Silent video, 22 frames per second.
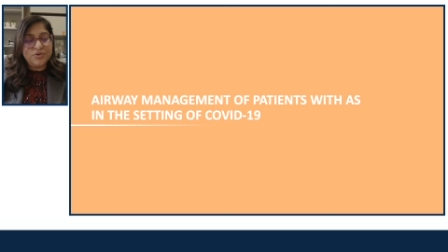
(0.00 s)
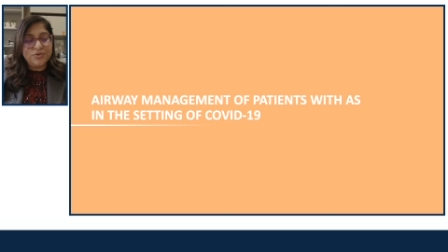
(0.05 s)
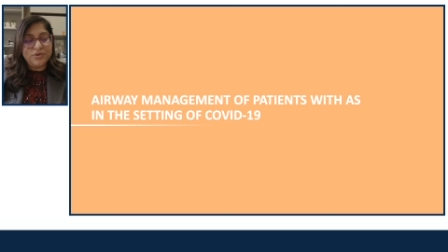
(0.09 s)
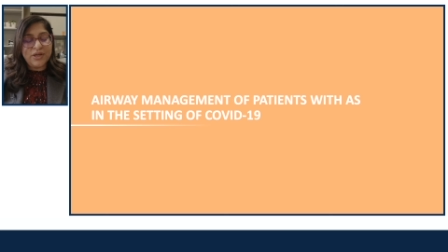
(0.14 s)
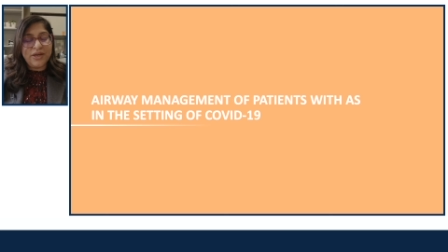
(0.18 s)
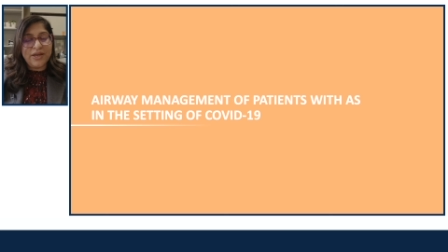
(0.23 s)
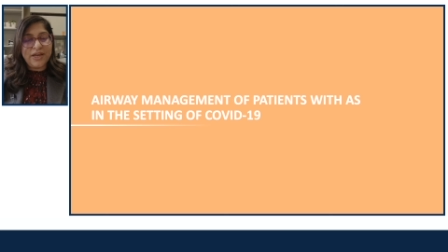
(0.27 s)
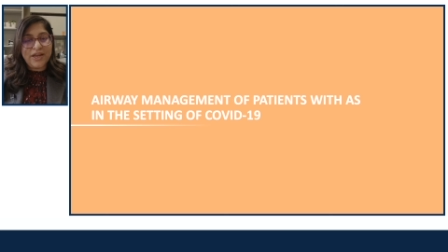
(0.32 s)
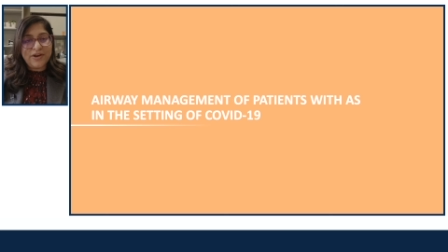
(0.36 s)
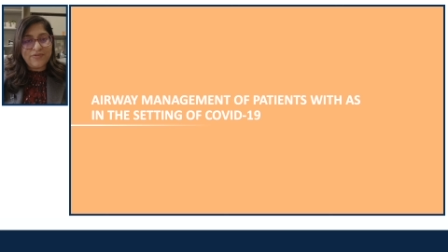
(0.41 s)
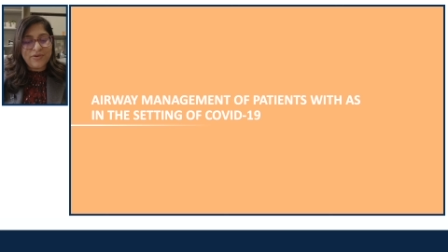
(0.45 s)
to
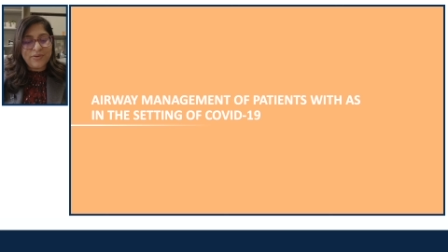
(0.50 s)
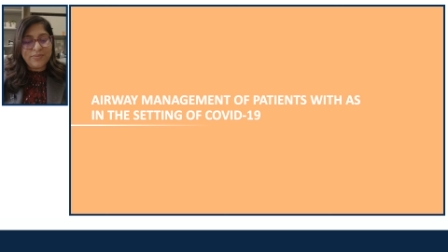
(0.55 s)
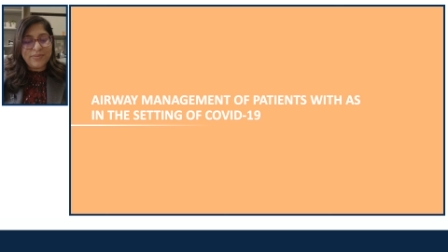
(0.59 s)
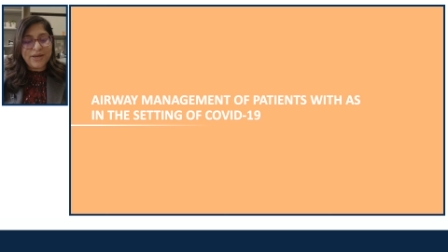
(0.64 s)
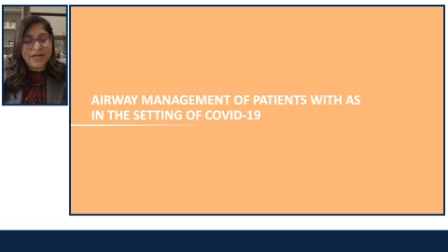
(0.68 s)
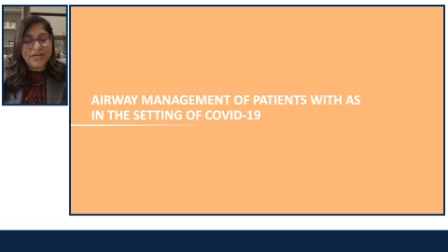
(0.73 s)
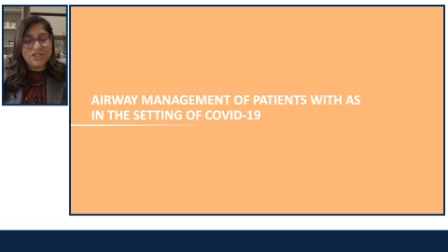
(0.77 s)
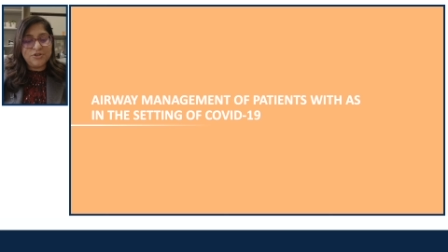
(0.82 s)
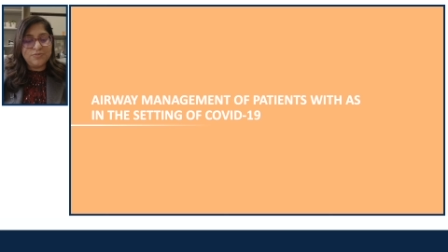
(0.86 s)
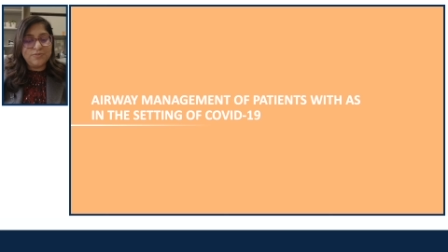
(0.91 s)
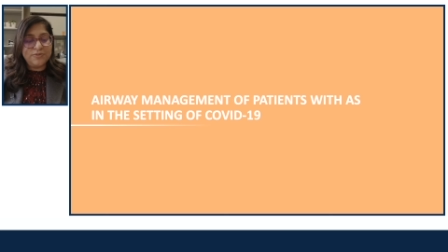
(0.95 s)
the airway
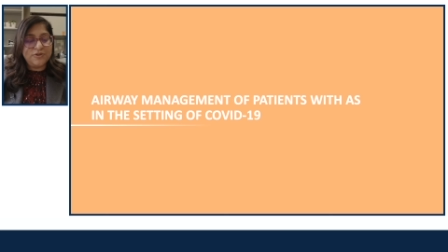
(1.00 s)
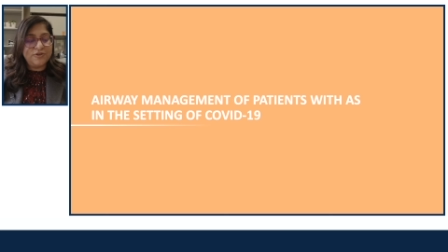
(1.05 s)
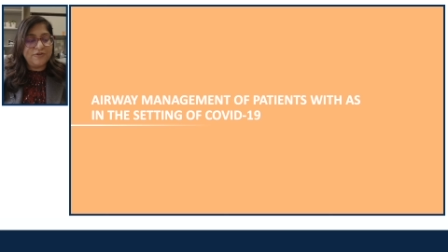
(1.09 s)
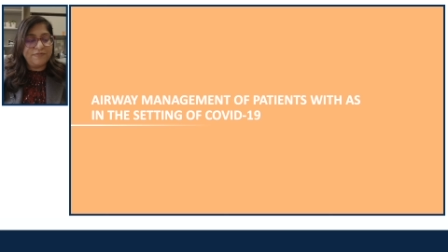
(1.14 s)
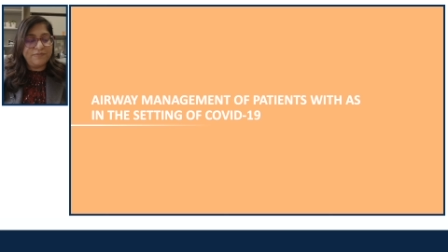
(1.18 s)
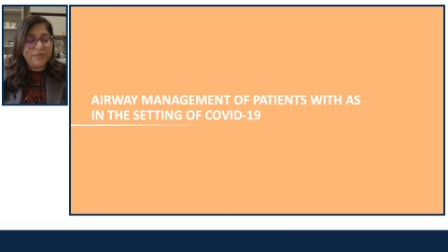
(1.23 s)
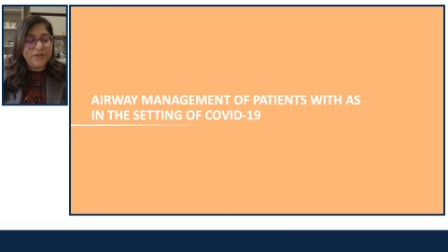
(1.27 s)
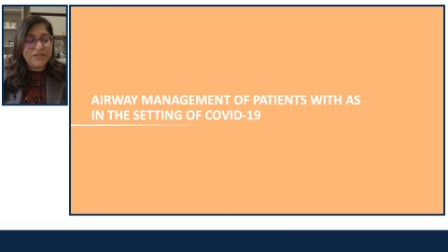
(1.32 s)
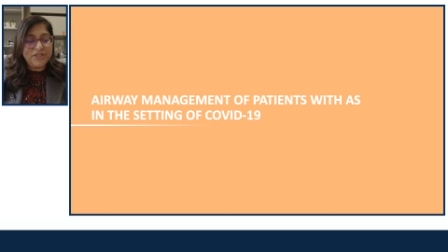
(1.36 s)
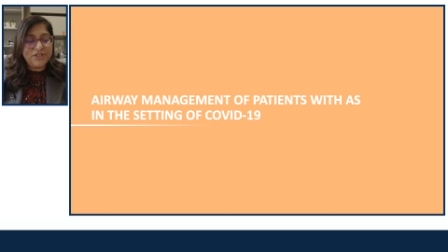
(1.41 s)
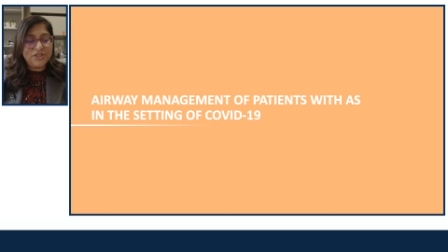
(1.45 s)
management
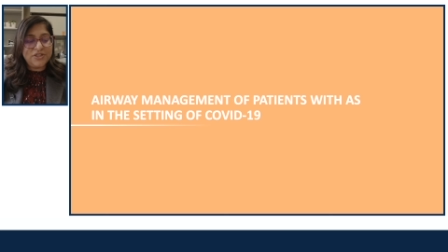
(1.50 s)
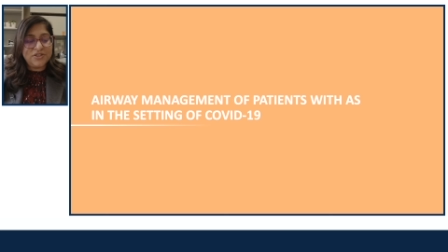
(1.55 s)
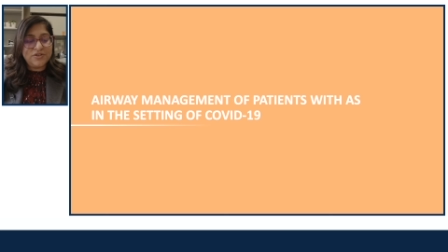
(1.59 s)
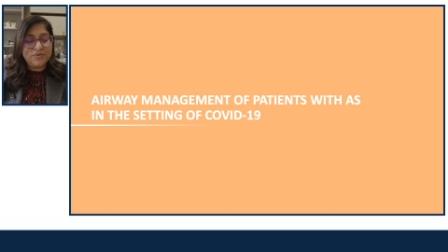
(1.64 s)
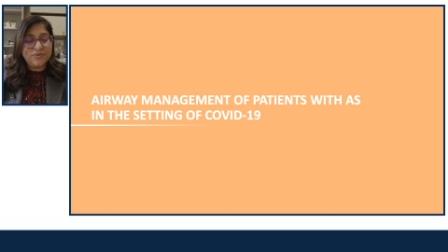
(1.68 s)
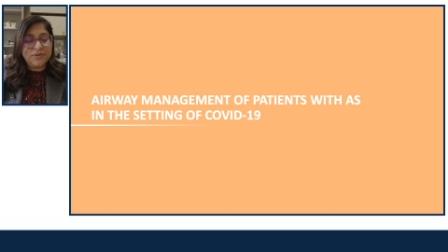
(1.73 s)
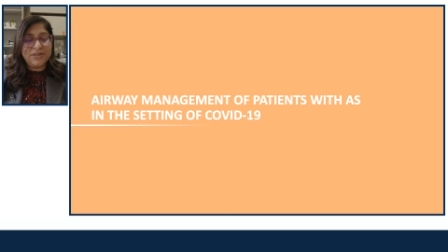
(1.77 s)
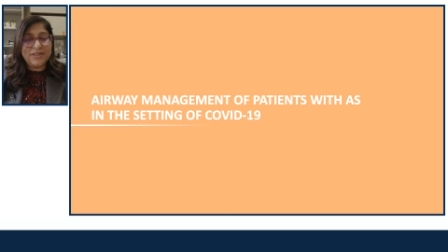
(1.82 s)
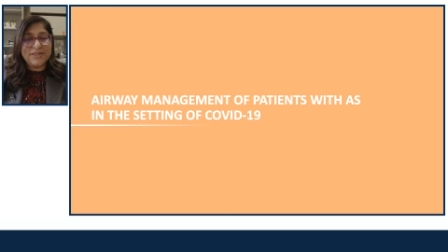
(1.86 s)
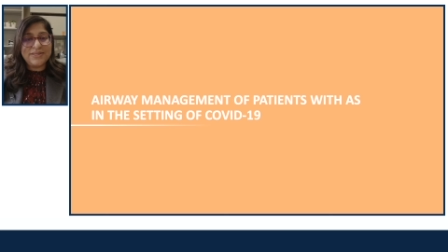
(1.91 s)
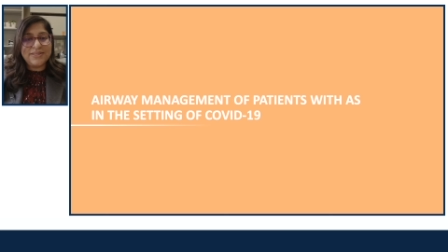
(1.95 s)
of patients
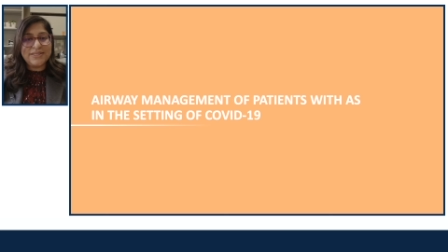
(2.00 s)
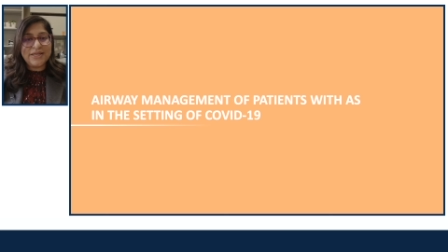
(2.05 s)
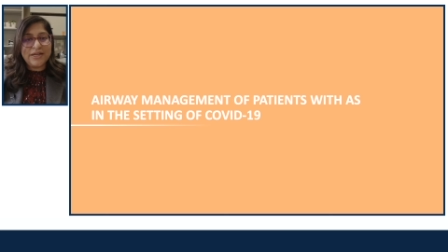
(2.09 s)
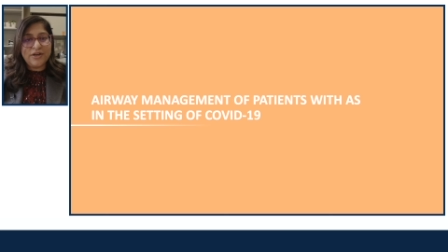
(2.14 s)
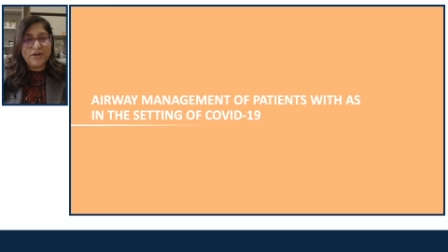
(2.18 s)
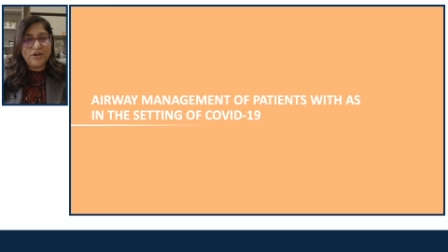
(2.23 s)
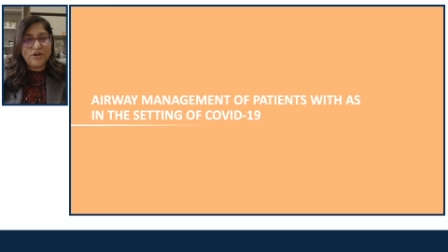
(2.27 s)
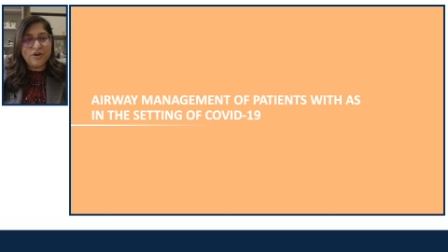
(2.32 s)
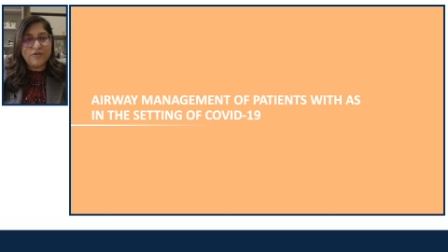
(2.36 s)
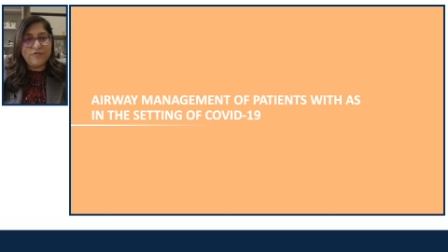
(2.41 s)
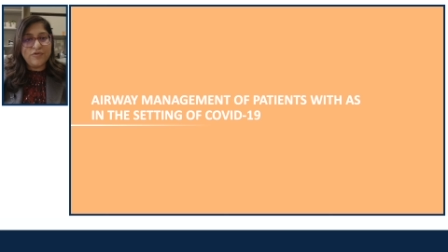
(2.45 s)
in the
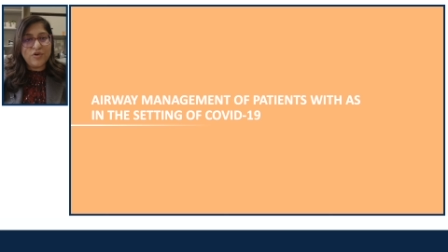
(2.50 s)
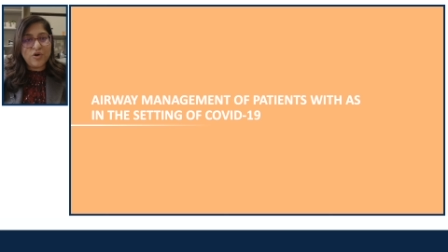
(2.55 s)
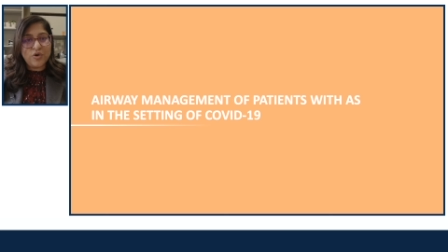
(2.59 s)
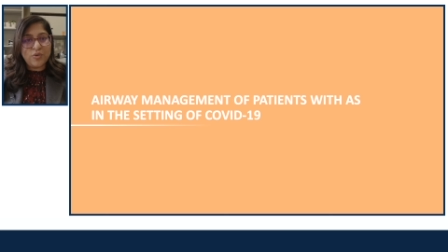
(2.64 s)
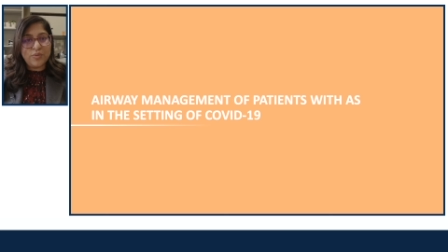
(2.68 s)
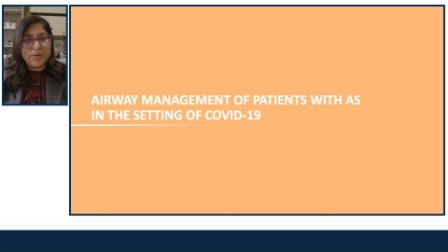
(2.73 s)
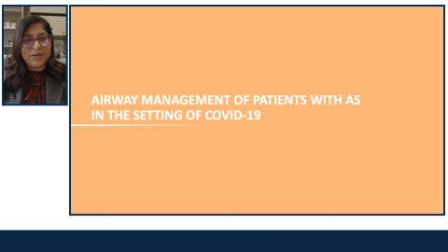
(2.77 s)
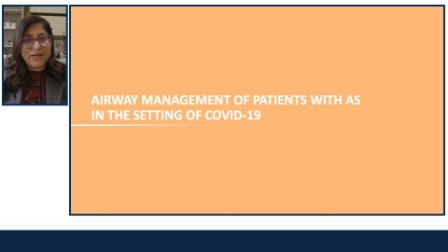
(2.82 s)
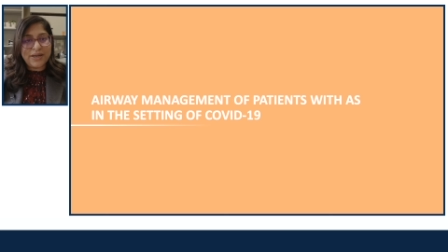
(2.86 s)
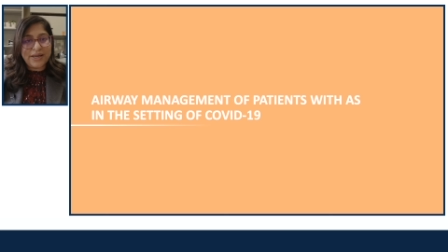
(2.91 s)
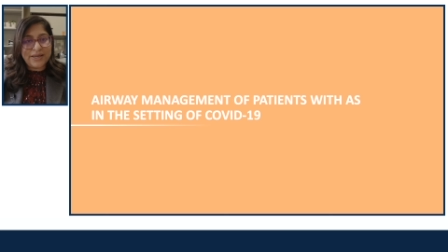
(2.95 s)
setting of
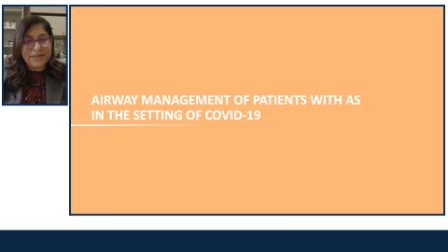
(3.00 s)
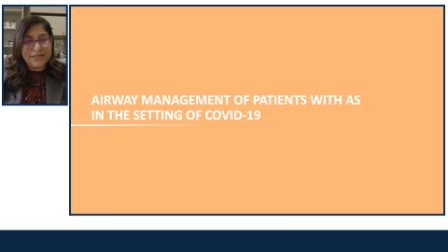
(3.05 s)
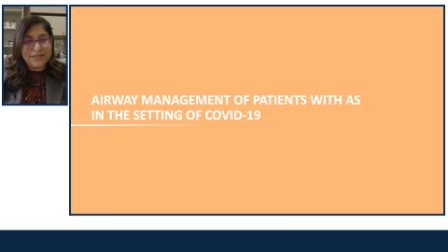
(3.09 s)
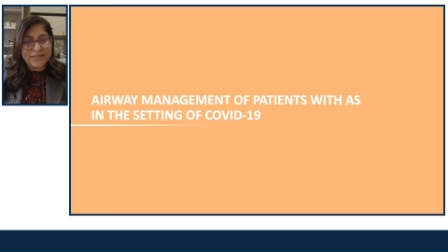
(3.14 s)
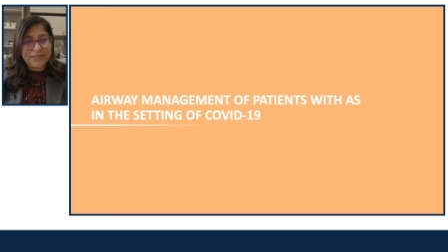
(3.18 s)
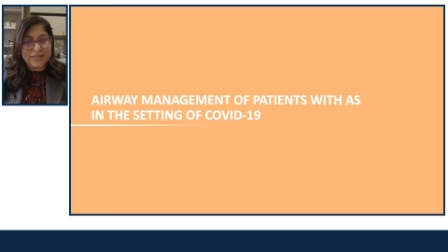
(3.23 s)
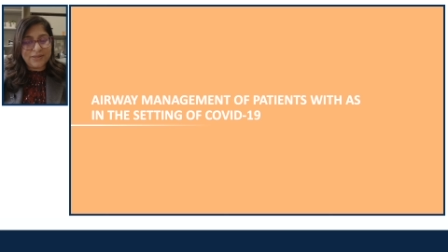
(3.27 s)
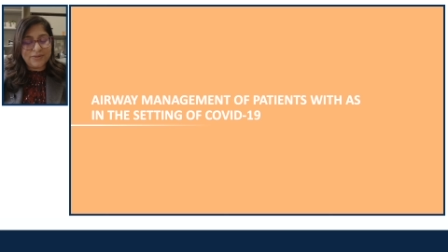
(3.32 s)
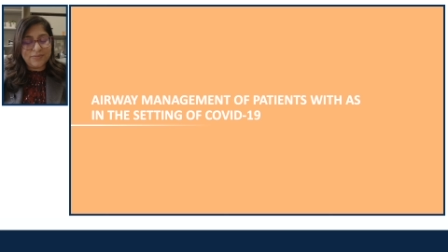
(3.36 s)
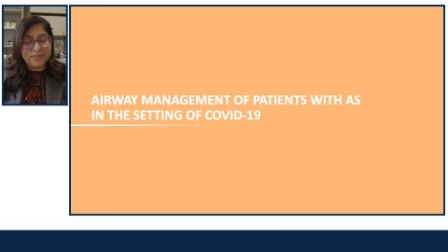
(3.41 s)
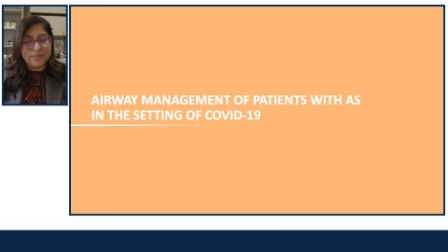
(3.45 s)

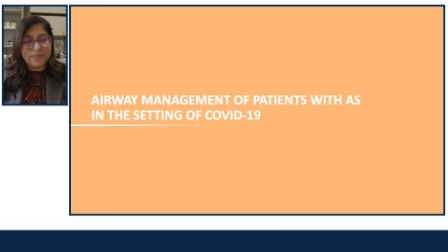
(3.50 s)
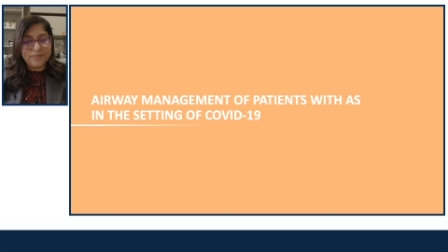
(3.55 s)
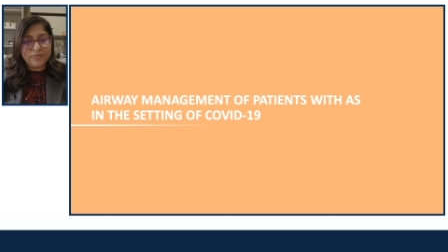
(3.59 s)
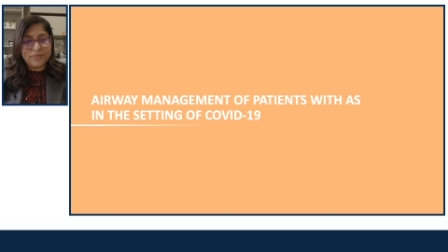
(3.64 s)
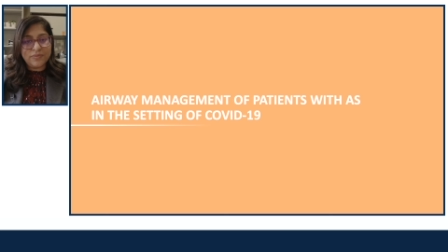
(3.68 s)
COVID-19.